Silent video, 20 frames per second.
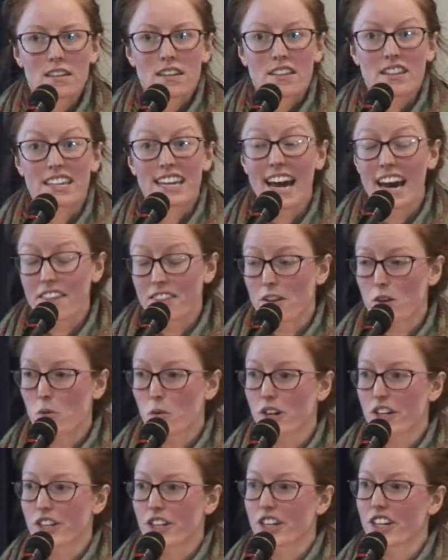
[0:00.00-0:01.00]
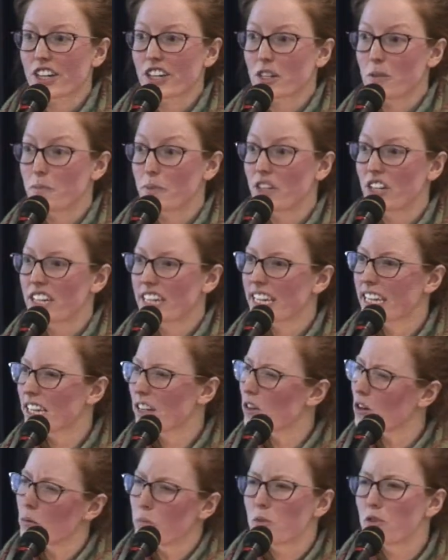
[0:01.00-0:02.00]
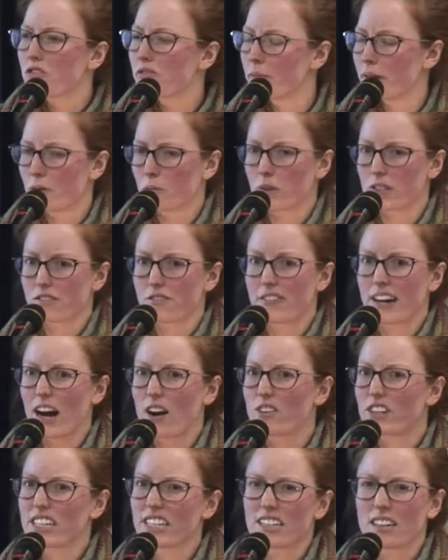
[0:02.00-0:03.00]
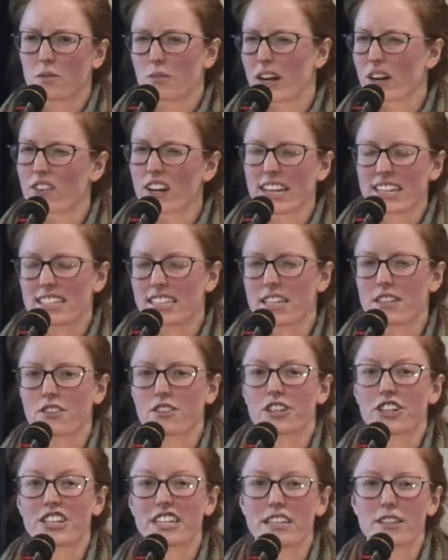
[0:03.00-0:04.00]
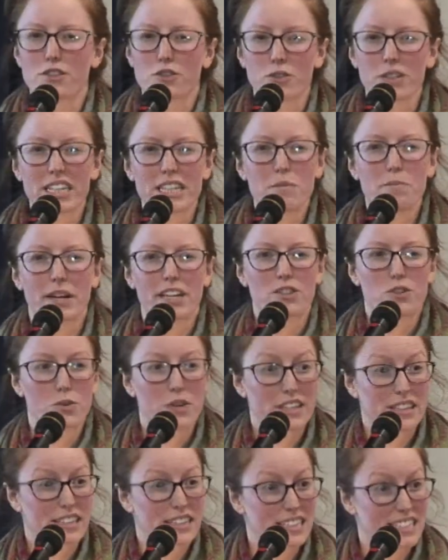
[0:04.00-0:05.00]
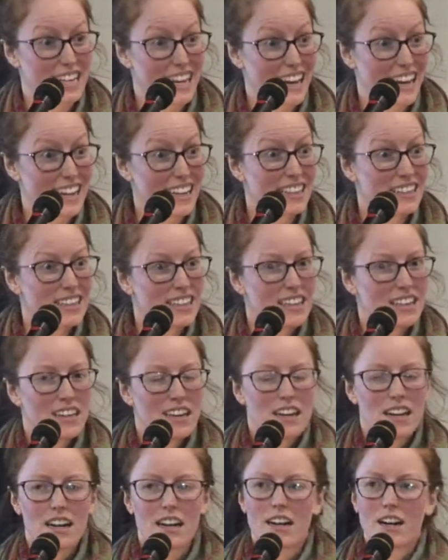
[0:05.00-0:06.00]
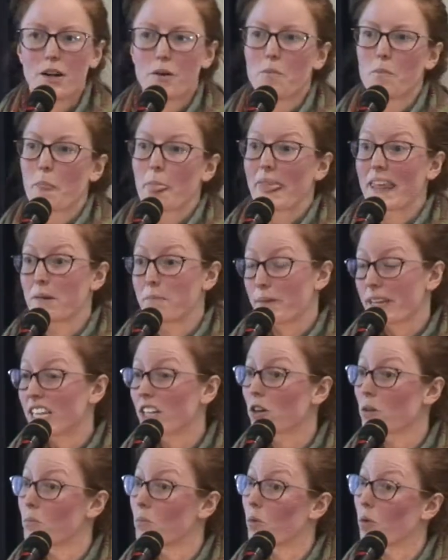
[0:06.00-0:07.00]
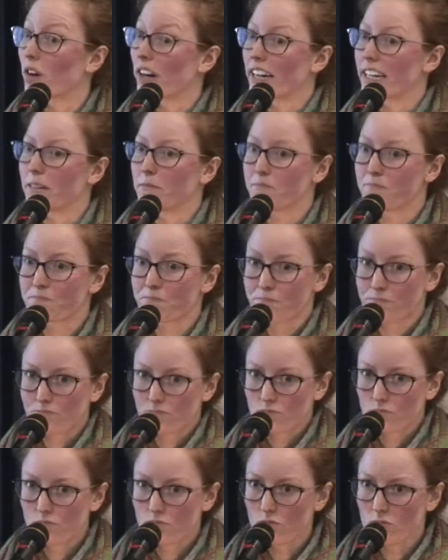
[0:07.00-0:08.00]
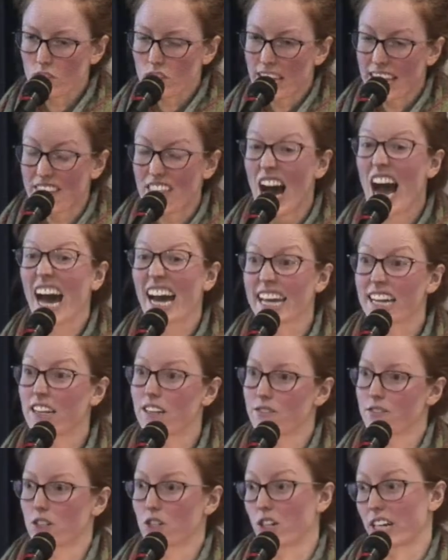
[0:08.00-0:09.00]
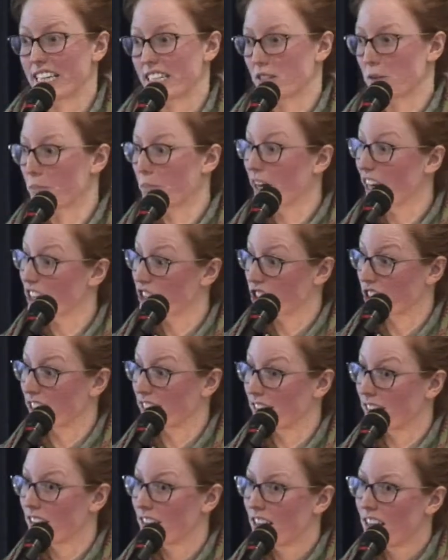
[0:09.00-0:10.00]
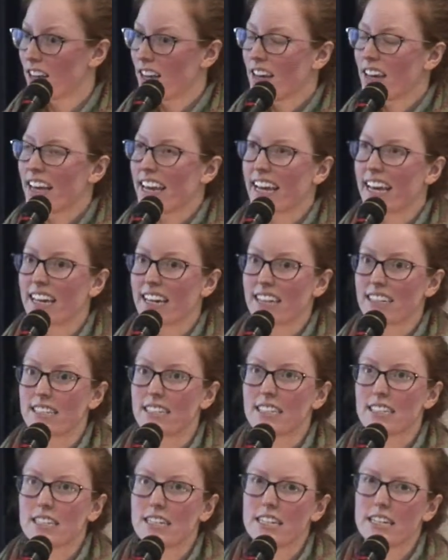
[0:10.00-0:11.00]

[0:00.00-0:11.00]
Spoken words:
The Catholic worker community or movement was founded around 1933 by Dorothy Day and Peter Morin in the height of the Great Depression. And